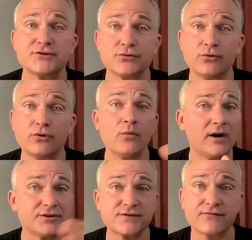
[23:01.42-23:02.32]
tool
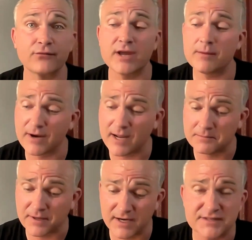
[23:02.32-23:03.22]
while it's free, but I'm
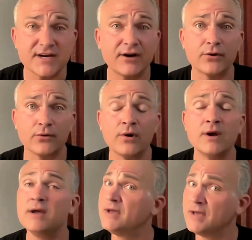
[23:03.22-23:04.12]
going to tell you
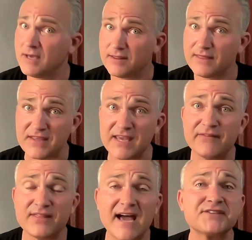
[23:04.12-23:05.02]
that even
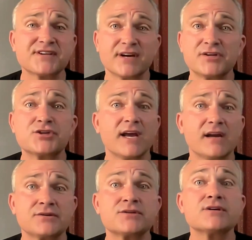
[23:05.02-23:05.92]
that's going to
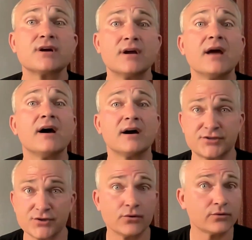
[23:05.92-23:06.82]
change uh,
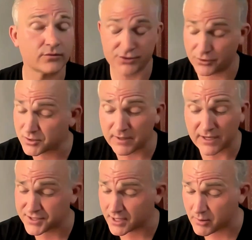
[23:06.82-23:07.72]
soon. Social media
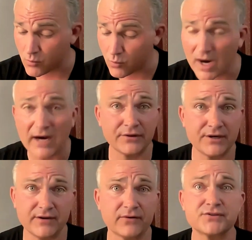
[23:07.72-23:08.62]
is going to be wildly
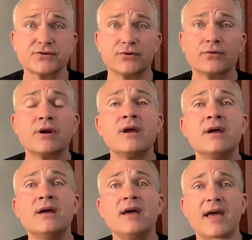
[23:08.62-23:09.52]
different soon.
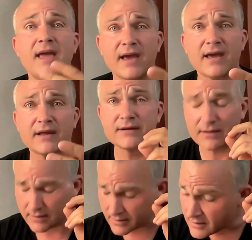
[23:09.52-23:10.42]
And